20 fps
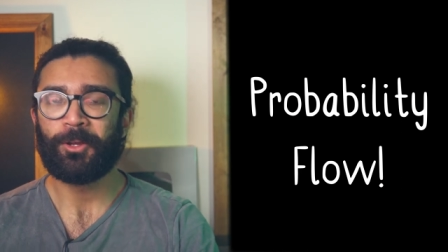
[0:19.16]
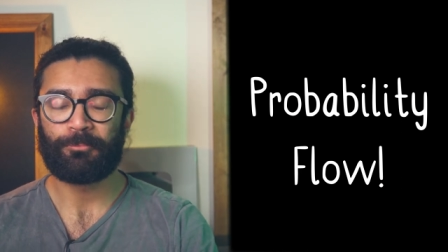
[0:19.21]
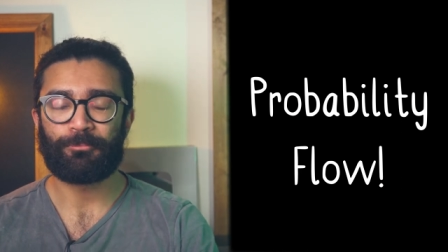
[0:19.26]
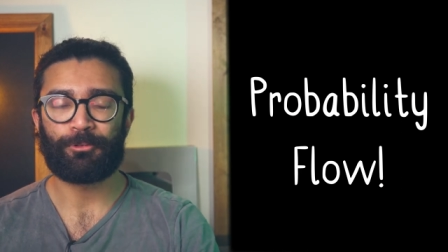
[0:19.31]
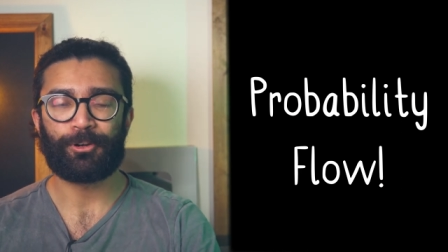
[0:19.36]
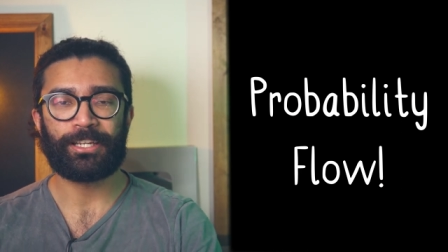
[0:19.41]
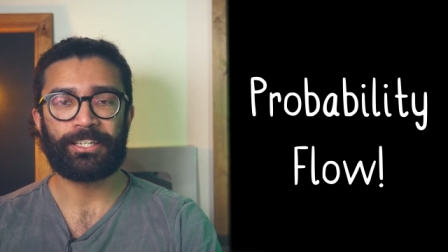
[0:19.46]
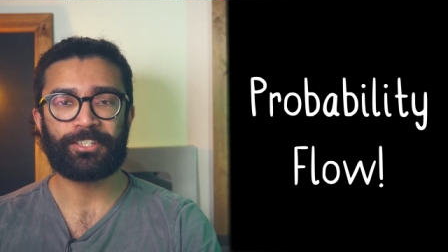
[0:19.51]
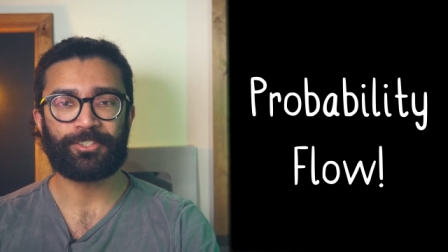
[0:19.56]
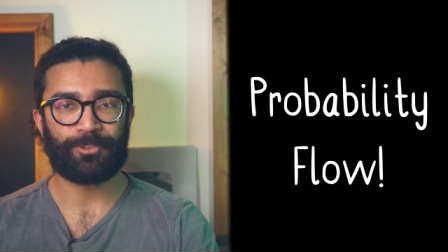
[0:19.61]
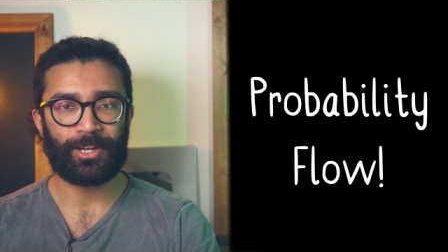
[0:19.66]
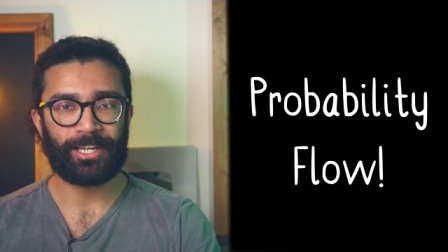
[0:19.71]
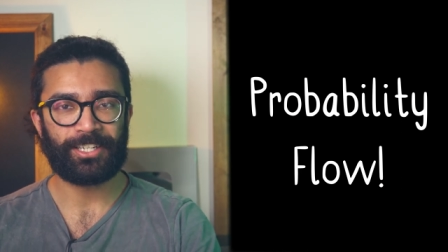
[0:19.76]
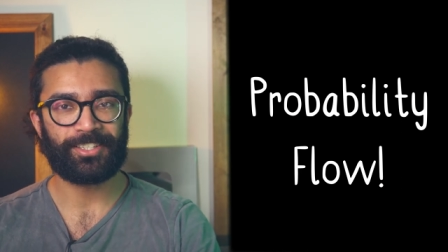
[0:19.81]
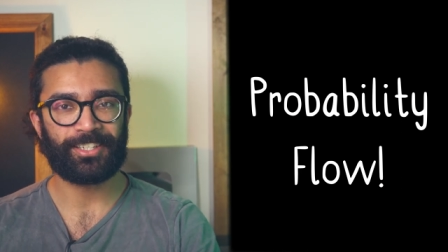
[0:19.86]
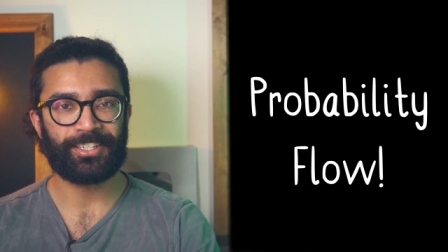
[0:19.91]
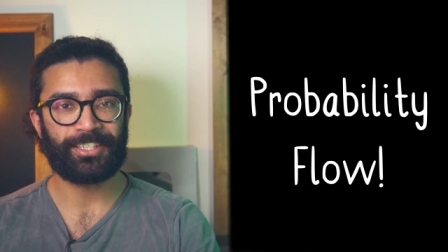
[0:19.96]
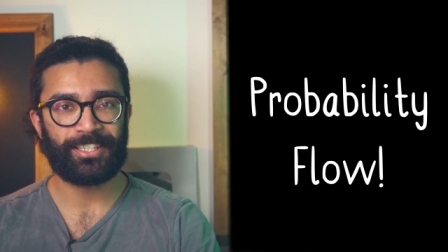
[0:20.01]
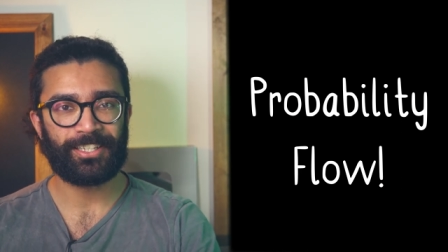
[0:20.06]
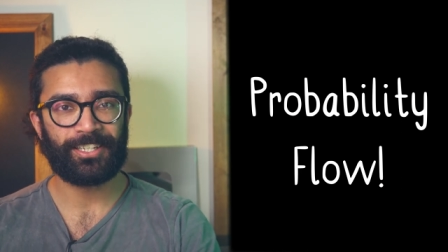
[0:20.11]
Pretty
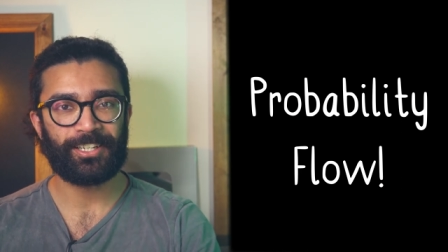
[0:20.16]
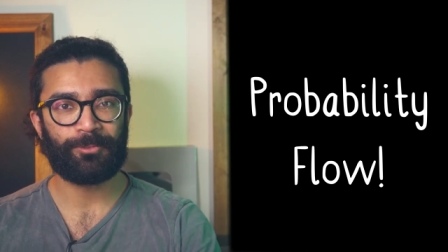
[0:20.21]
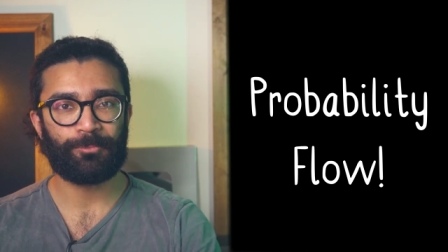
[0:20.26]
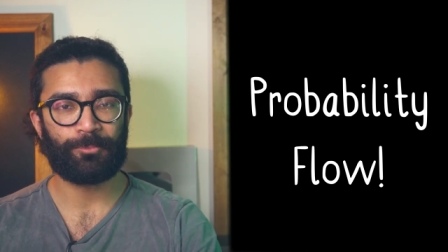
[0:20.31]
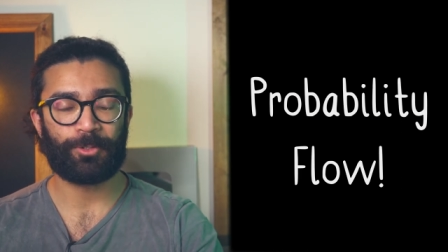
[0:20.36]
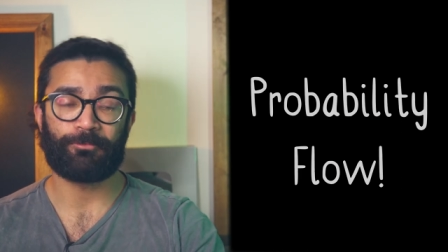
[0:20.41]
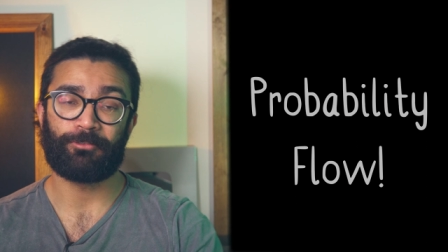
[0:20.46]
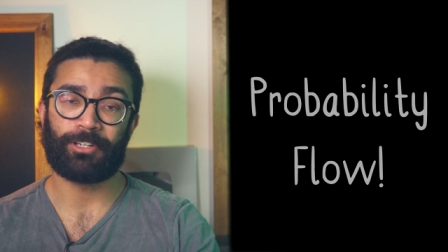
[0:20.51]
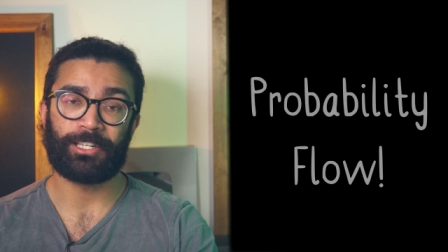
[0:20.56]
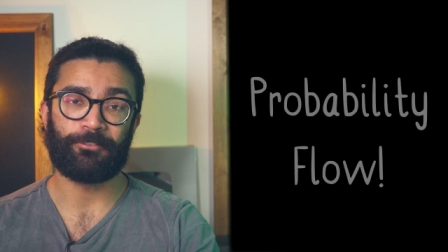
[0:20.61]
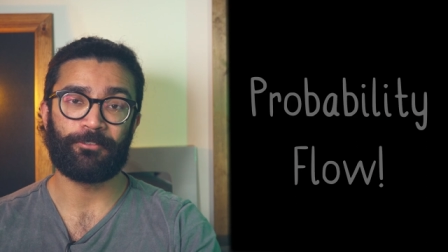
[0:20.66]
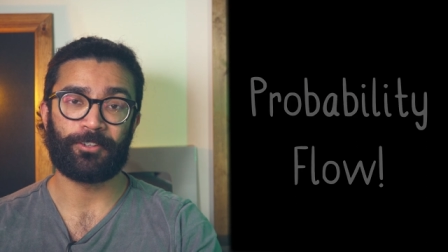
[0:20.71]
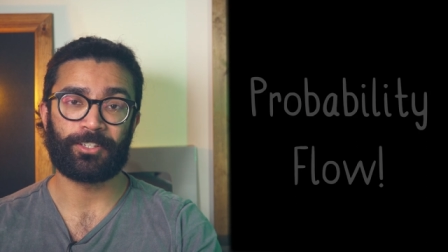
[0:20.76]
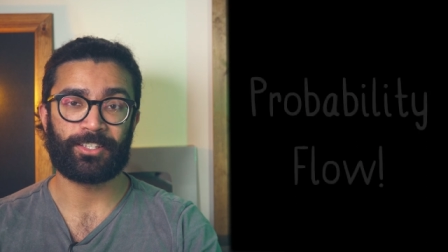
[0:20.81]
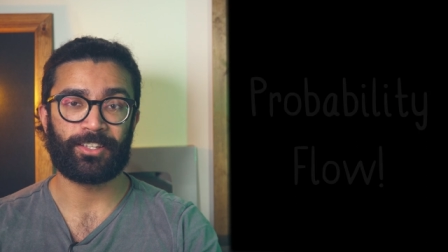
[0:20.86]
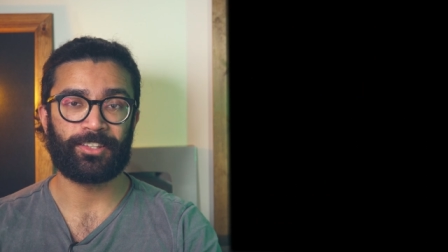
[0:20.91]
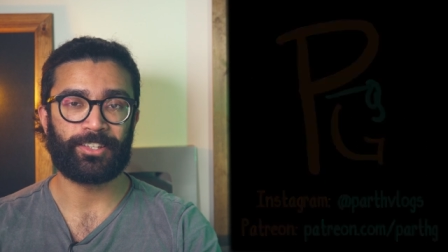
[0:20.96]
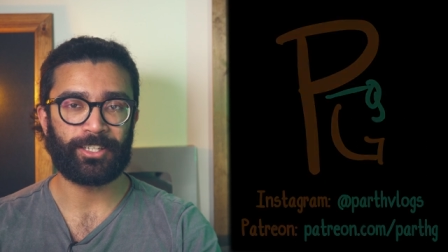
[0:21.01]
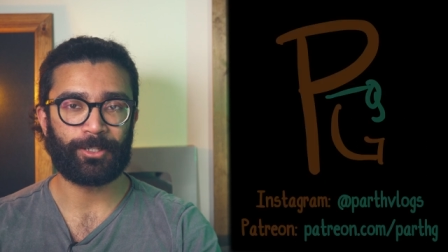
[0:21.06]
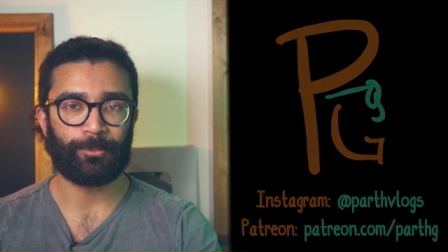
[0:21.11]
strange idea, but really fun
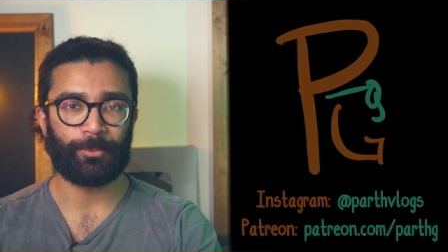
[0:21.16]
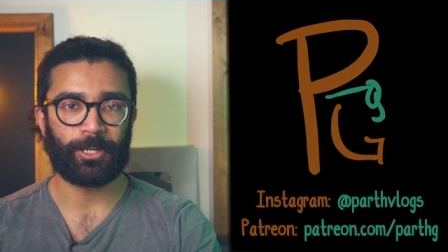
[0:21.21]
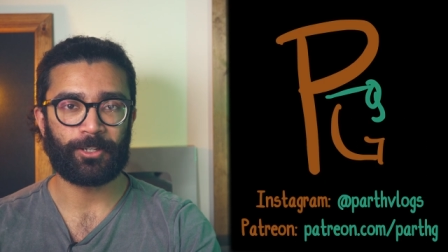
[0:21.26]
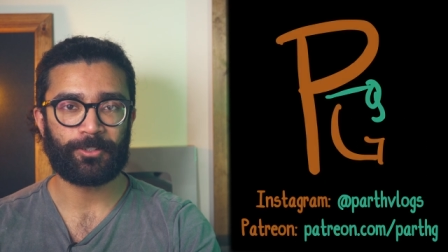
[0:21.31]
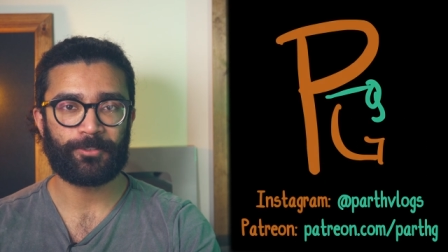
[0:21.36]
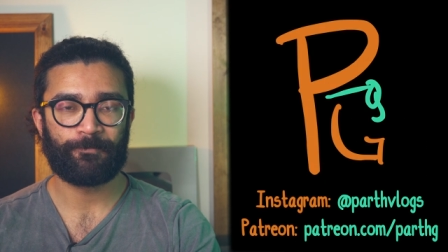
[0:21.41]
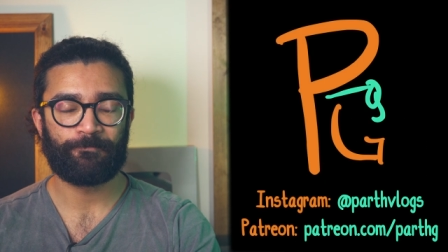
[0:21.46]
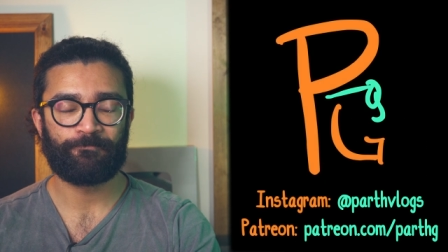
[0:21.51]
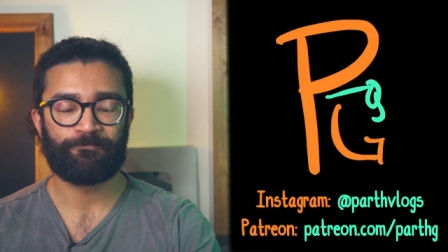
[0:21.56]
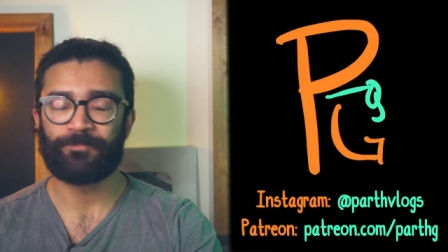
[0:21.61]
to think about.